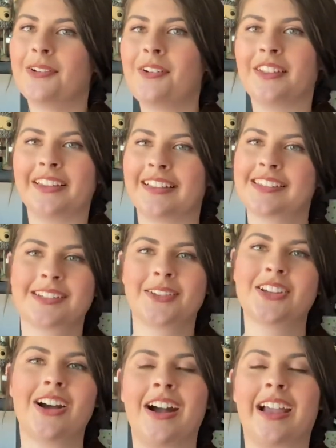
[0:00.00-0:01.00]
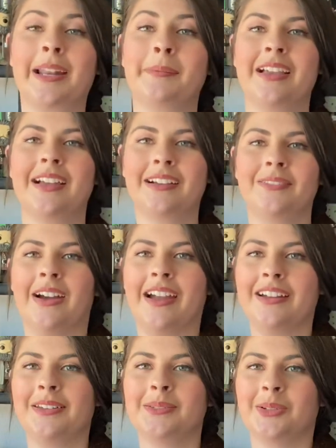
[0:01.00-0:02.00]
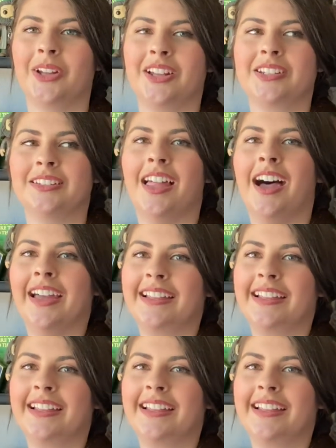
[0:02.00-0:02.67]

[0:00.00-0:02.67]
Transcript: cool, like, let's go talk, and I'm like, why are you so nonchalant?